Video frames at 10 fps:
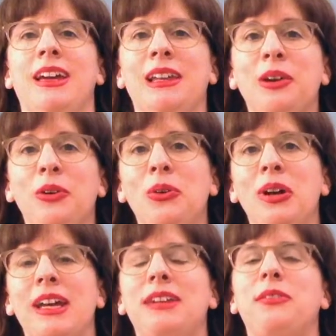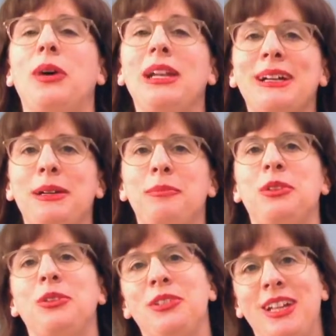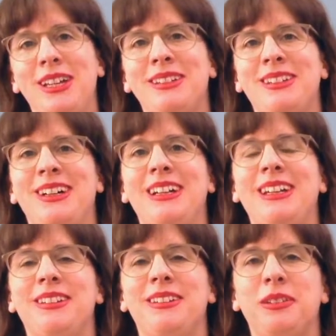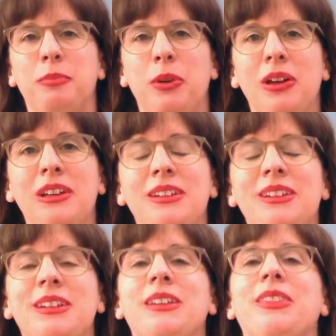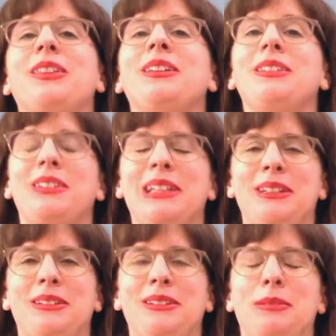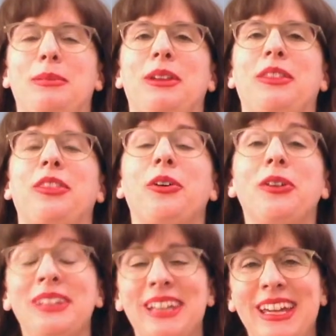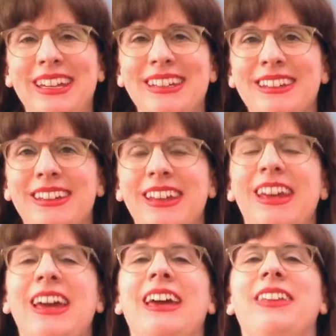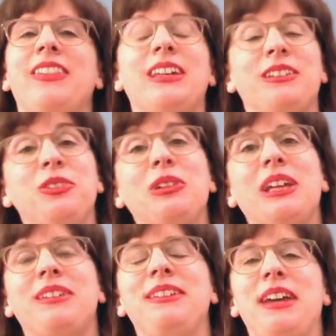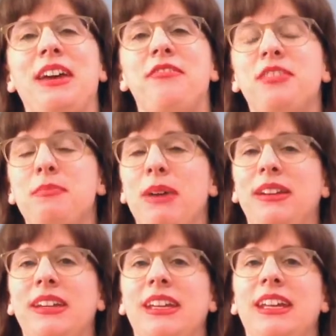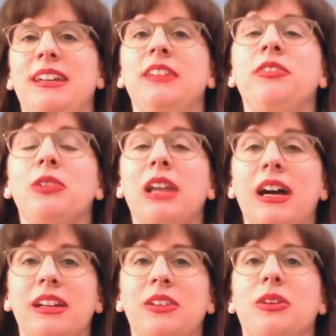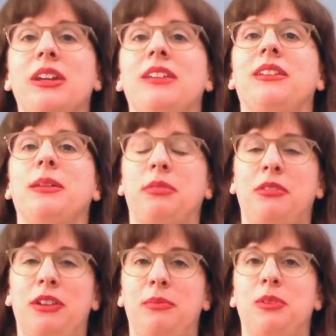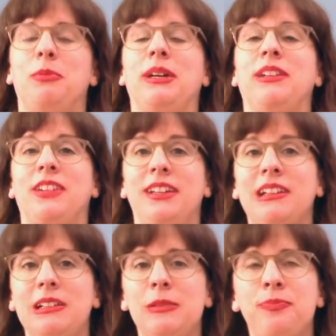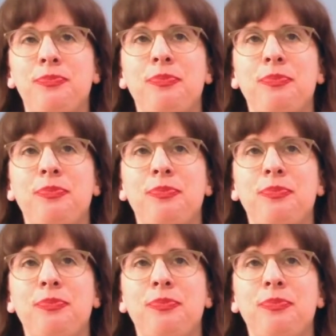Hello and welcome to Jazz Guitar Lessons Berlin. This is lesson number 38. There's a new lesson every Monday, and if you like you can subscribe to my channel.